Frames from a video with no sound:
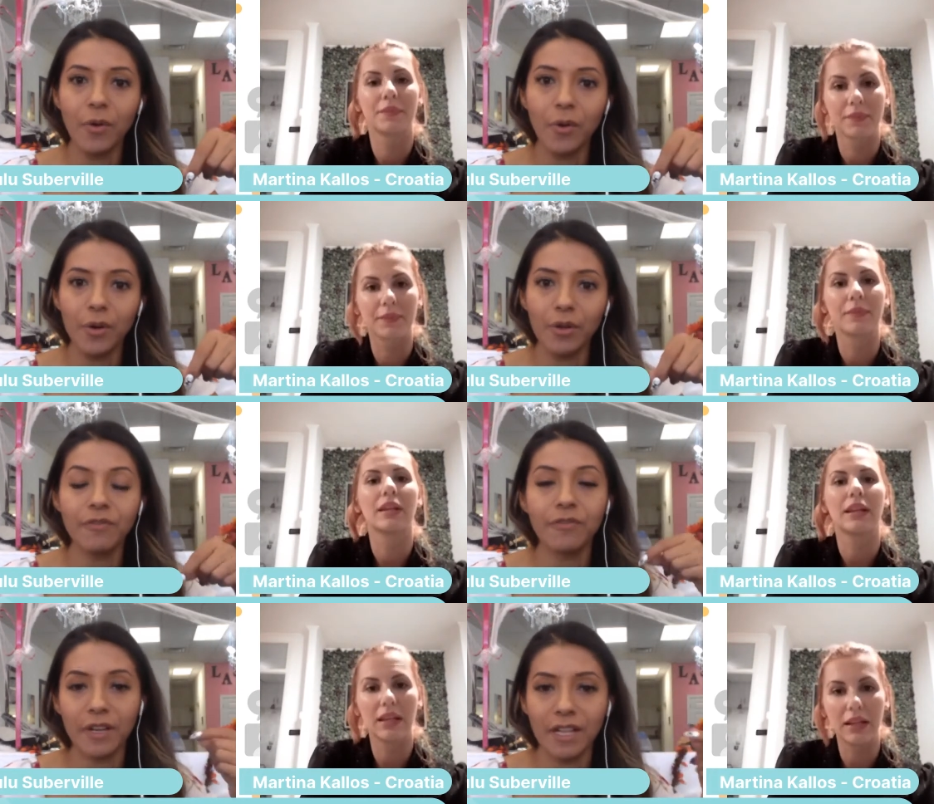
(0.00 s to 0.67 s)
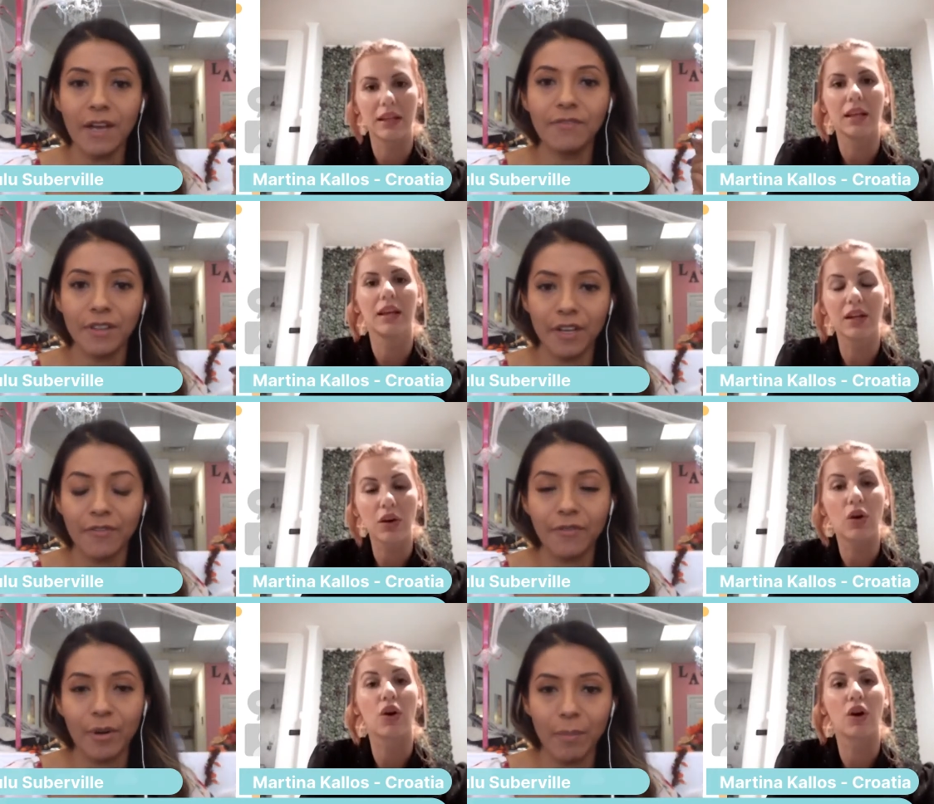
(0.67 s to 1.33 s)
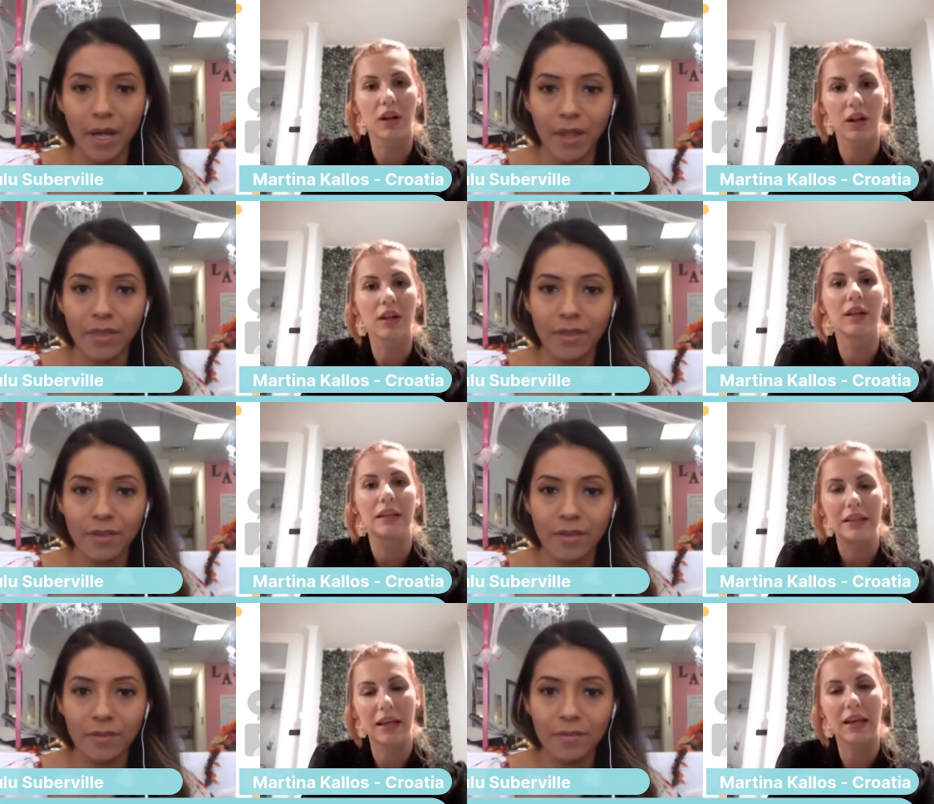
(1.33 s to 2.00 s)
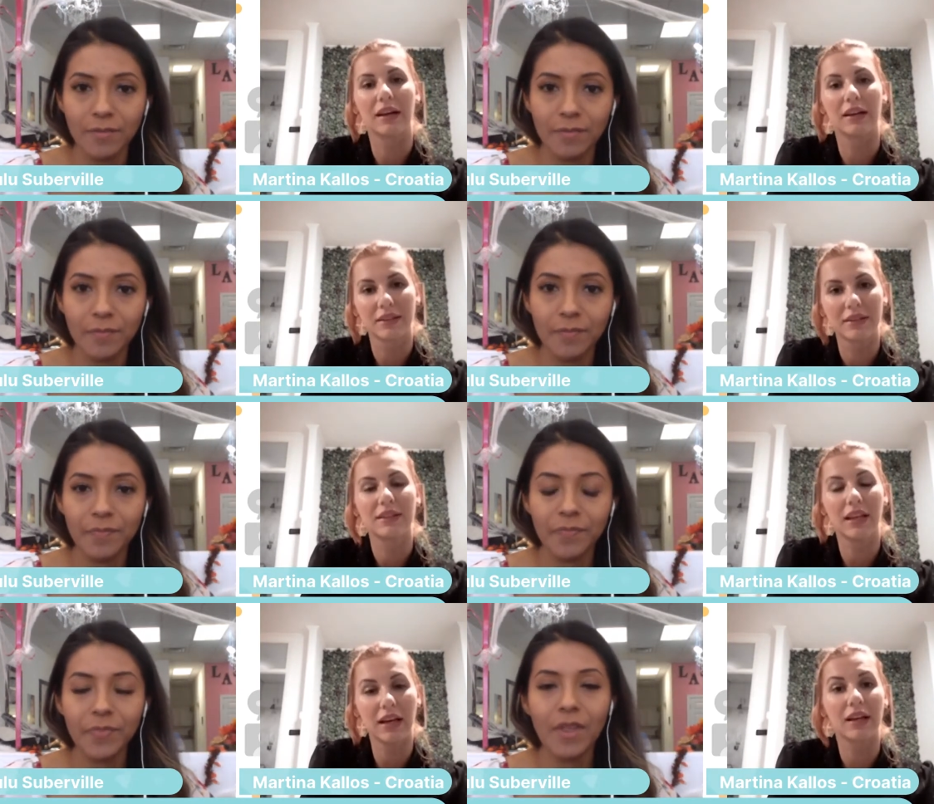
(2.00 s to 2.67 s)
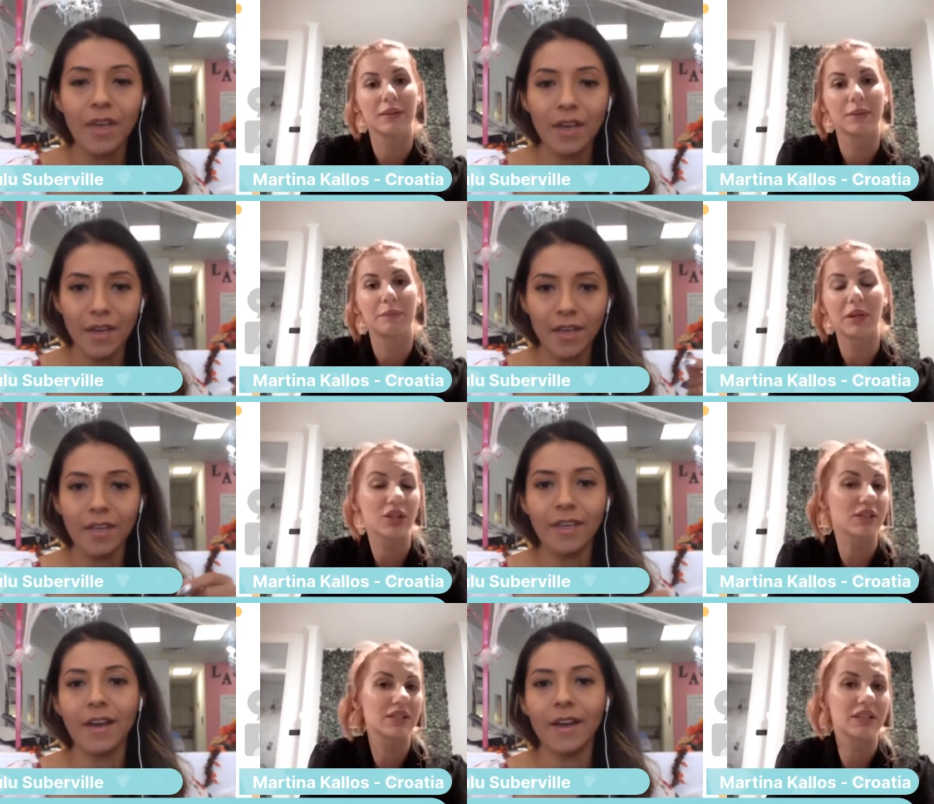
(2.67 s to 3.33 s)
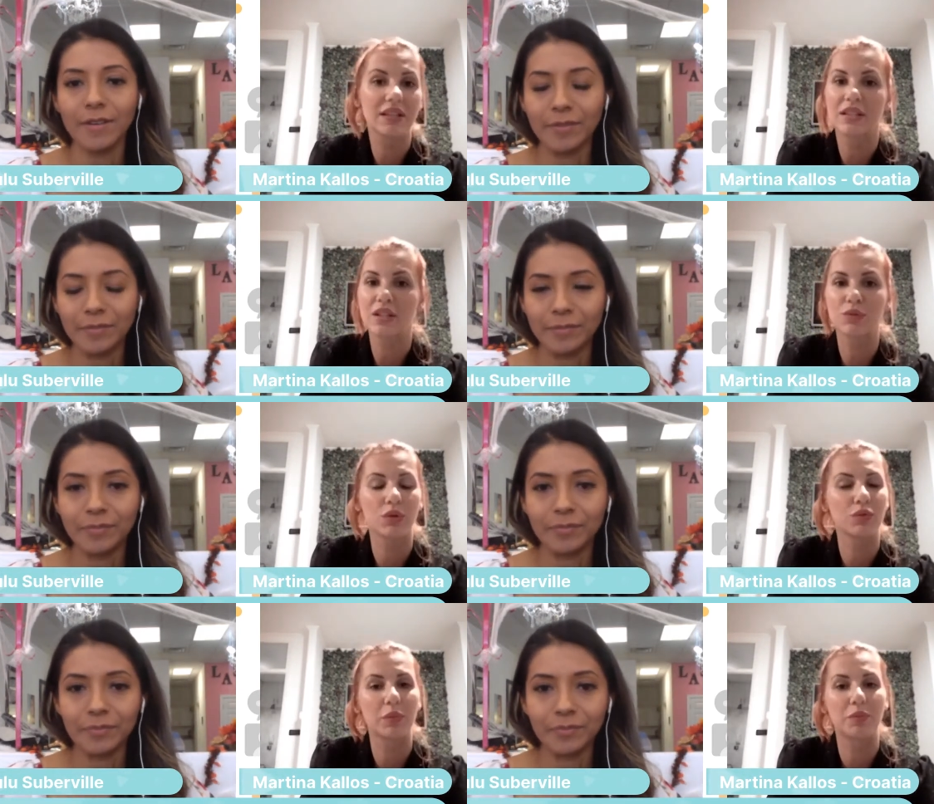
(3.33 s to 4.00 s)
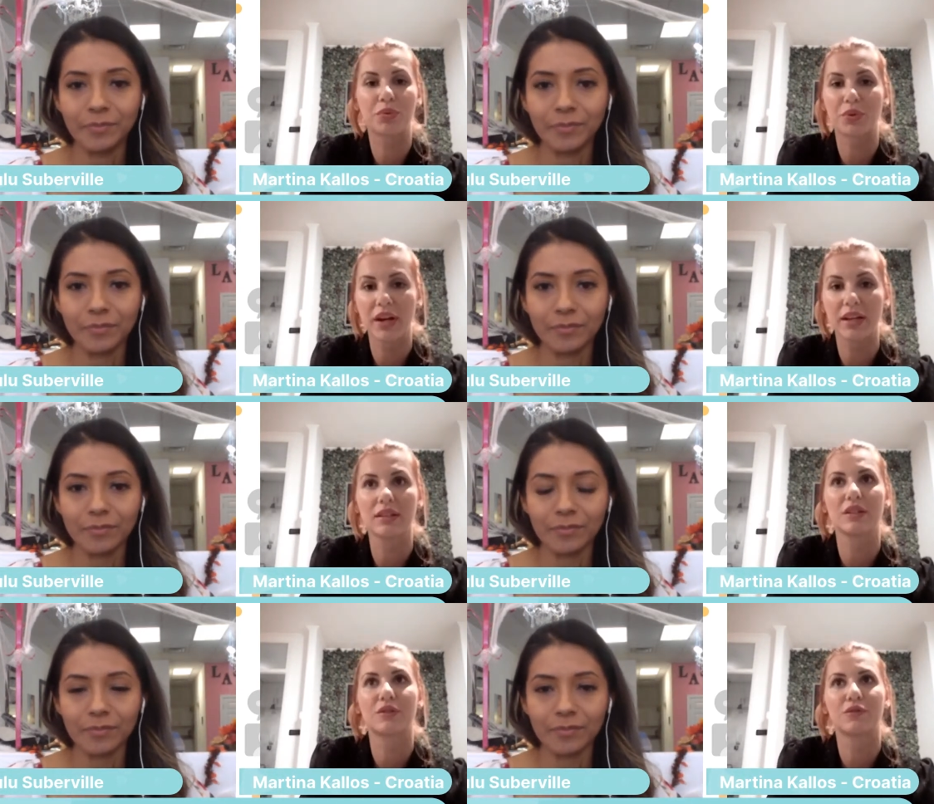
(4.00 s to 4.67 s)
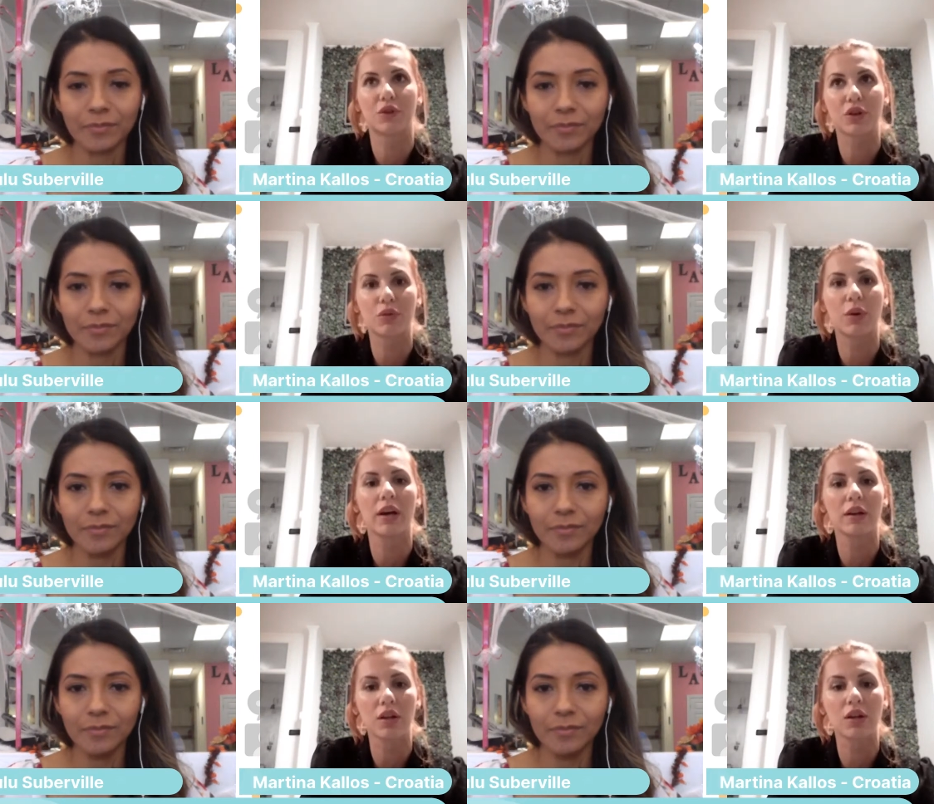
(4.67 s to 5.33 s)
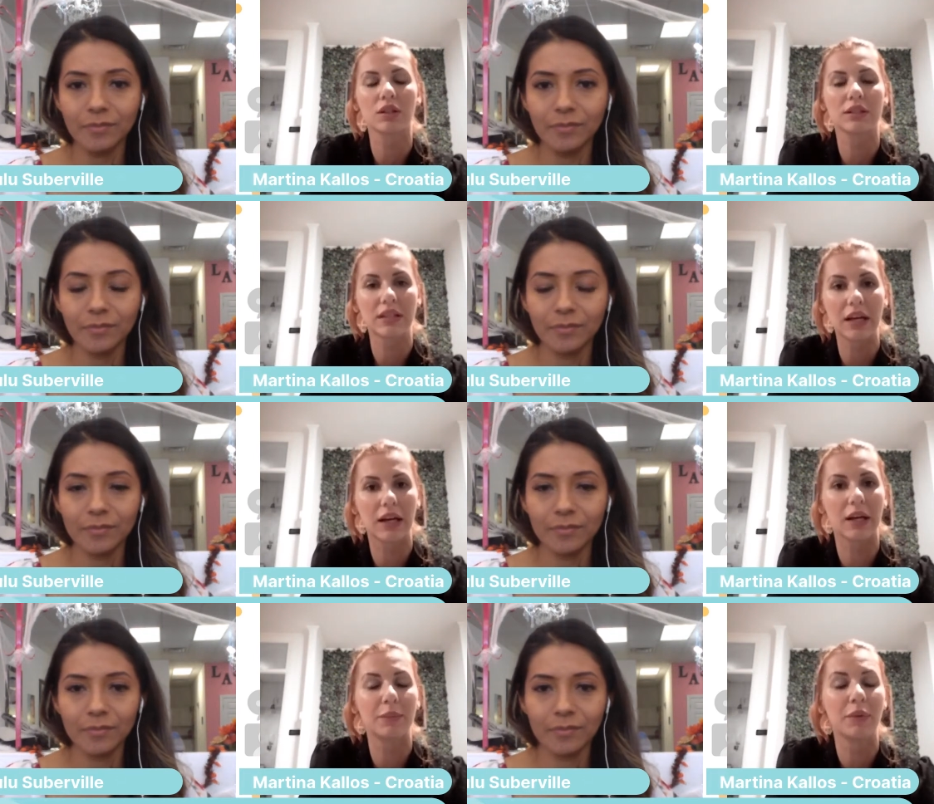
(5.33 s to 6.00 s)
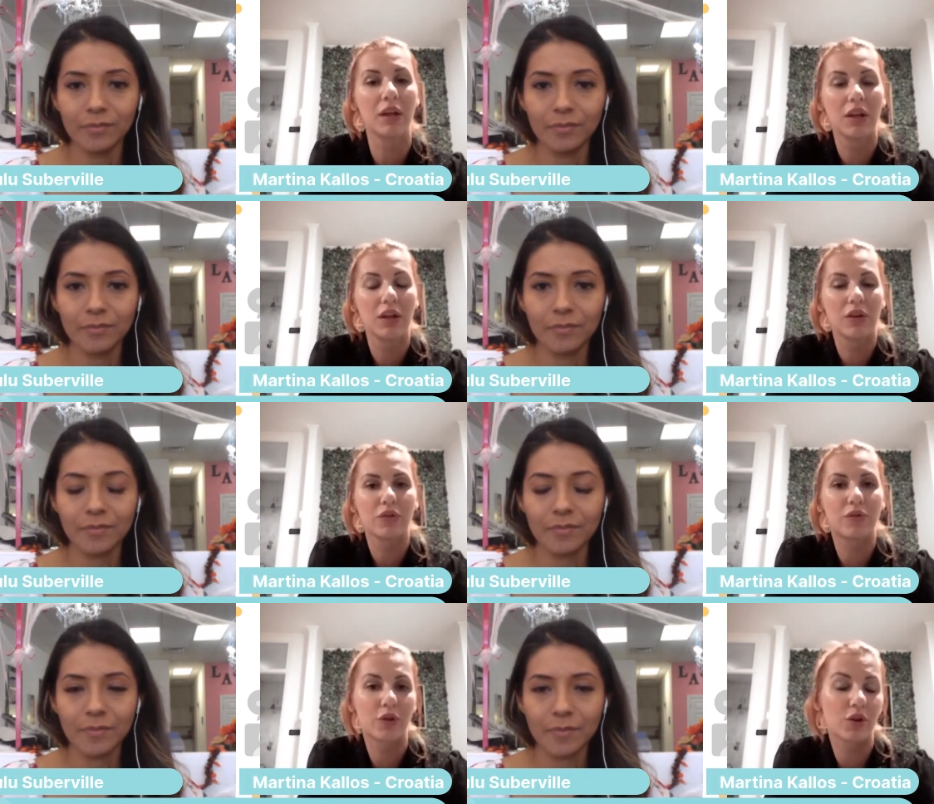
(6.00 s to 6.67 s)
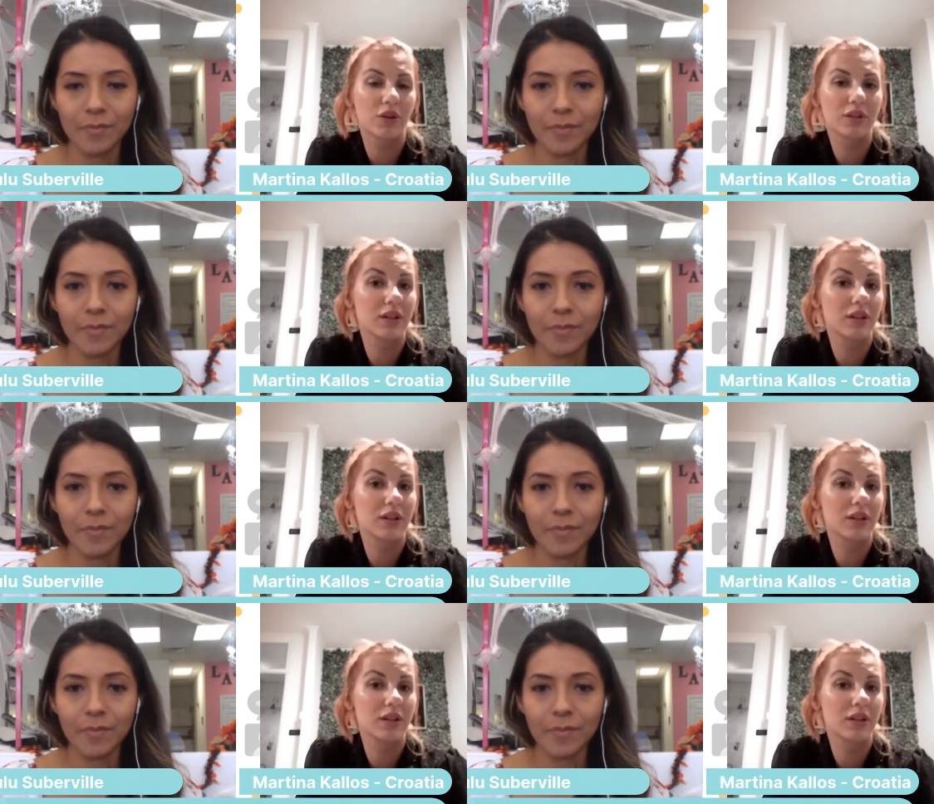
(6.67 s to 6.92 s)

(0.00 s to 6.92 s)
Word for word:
Speaker 1: in oil and left it
Speaker 2: there for a month. Yeah. Yeah. Because this is what we practiced for quite a long time for